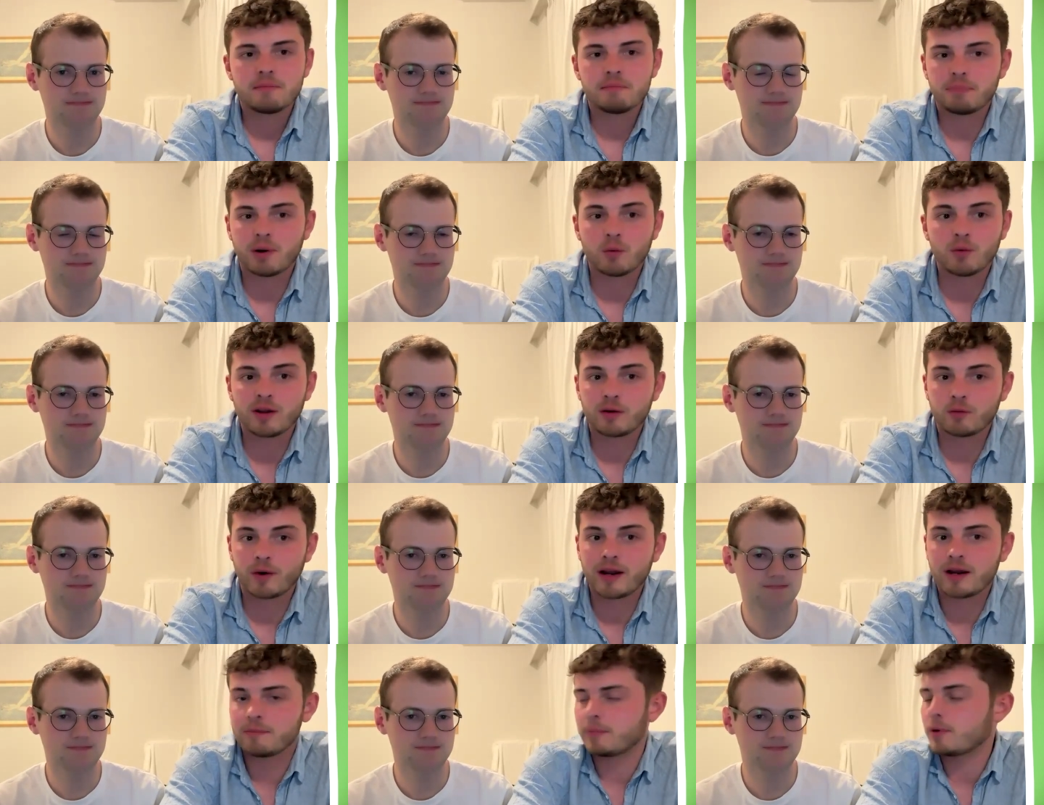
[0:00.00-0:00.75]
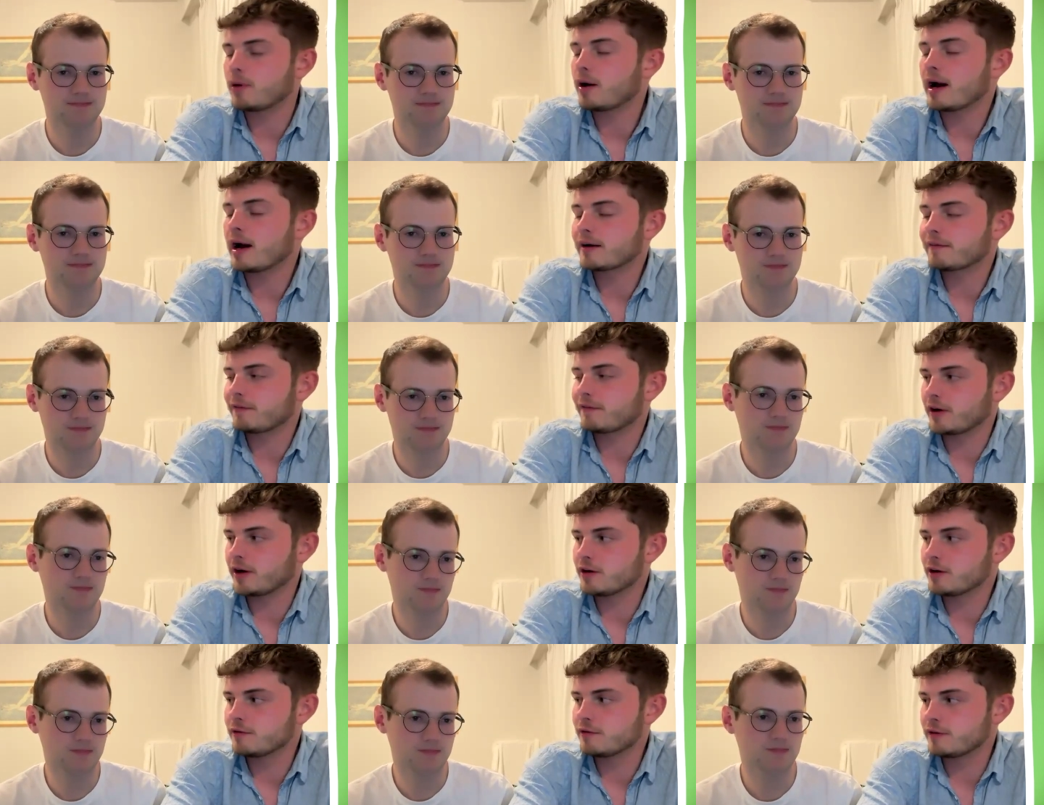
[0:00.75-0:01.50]
Speaker 1: Bowling mm. Rian Parag for an
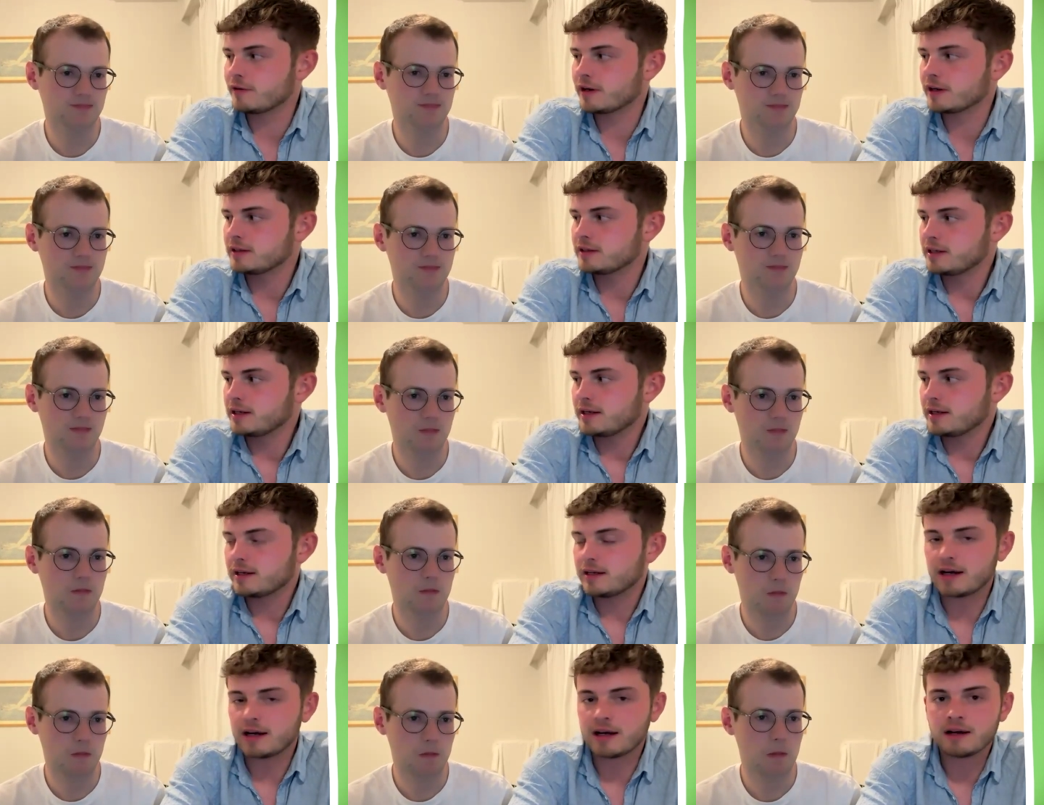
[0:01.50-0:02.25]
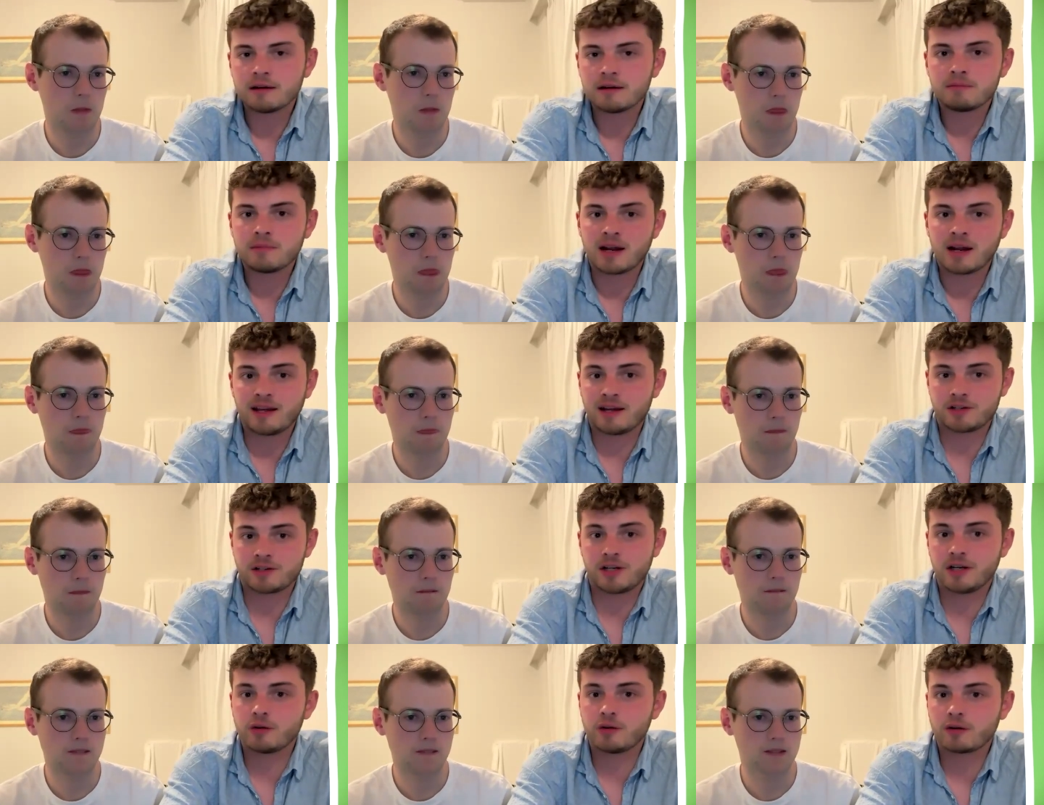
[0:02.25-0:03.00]
over, um, and he
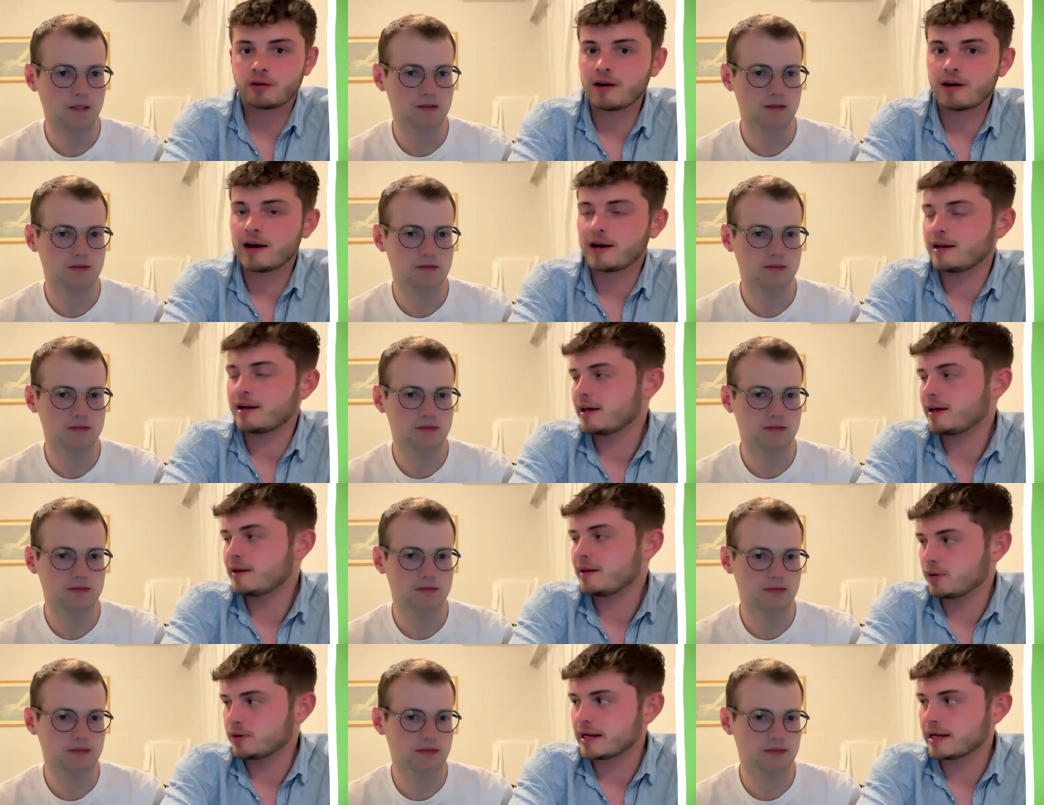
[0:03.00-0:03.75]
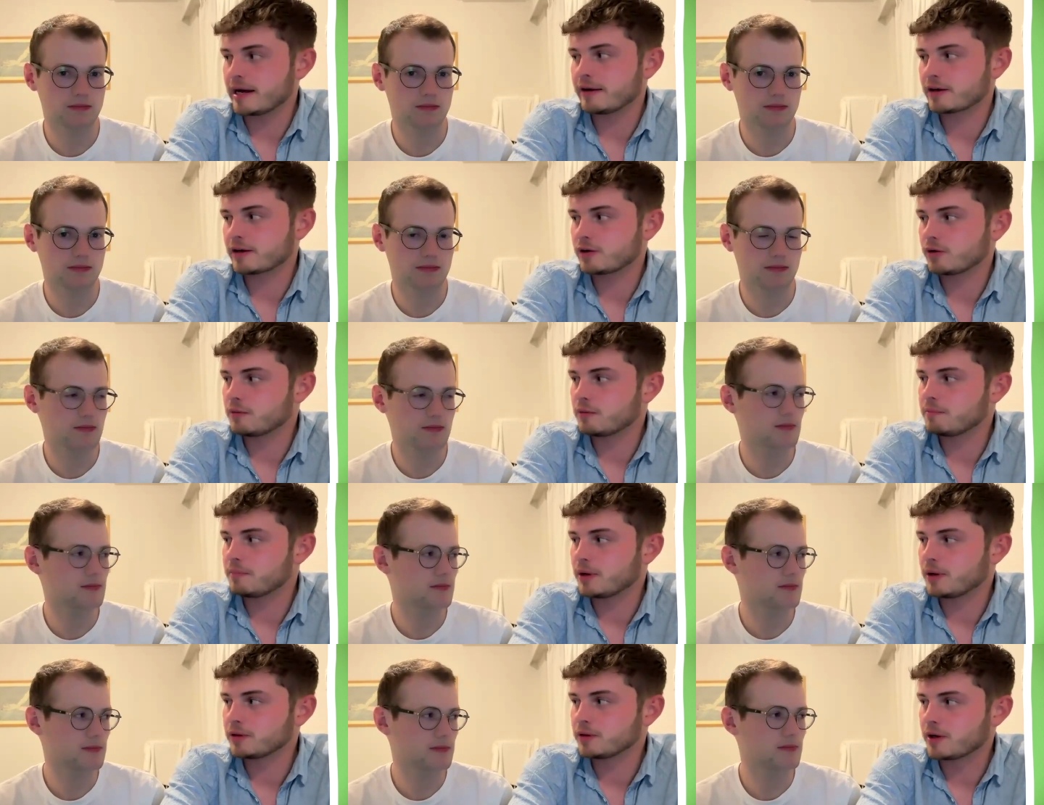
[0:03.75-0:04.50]
actually looked threatening. He put down a caught and
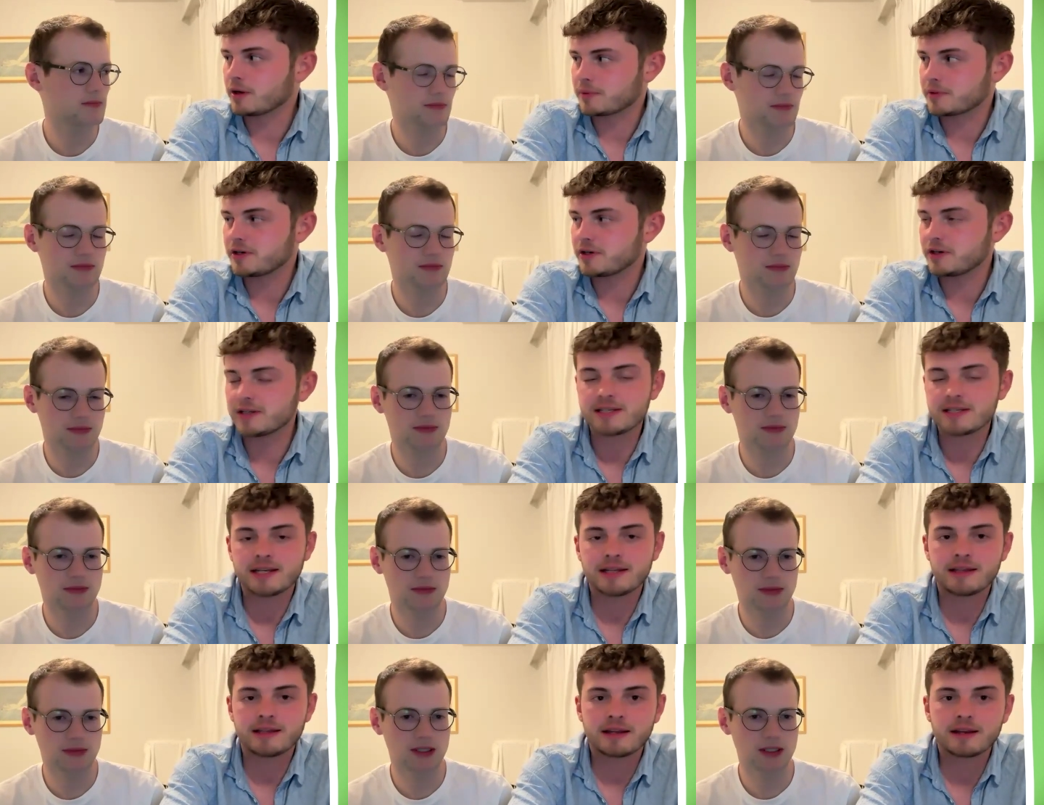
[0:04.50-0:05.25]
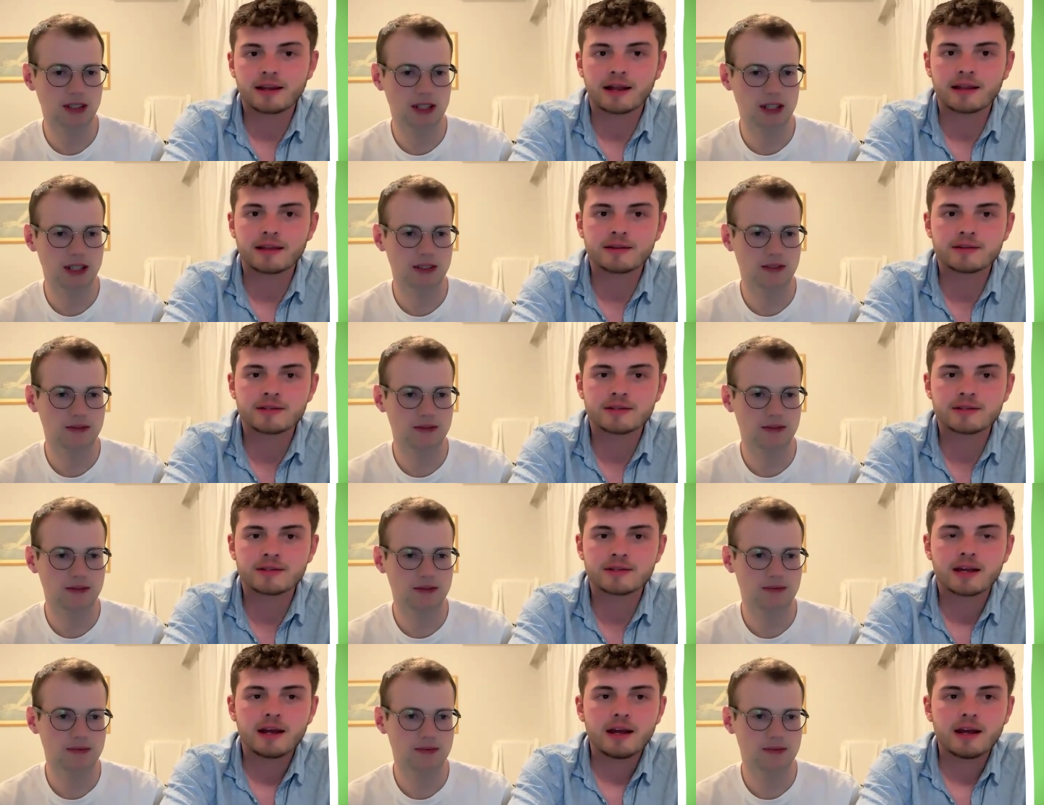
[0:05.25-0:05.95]
bowled opportunity. That like yeah. there's,